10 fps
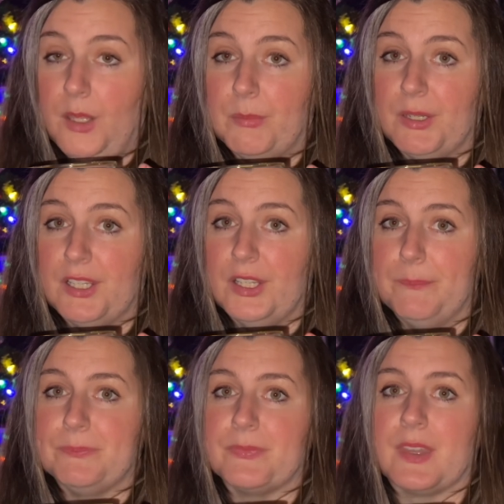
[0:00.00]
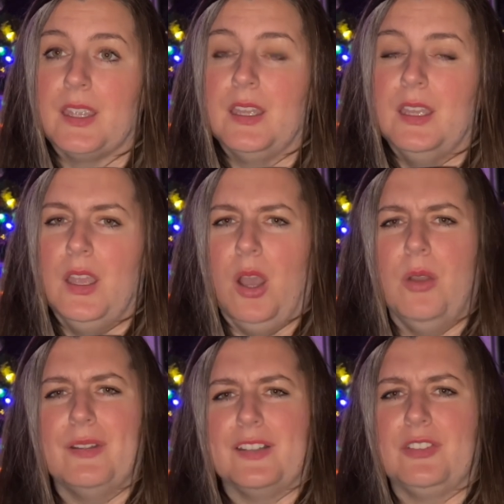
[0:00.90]
Pretty good.
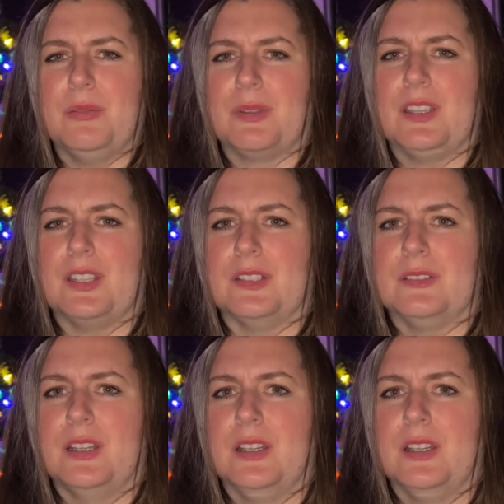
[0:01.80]
Oh, it's actually really good.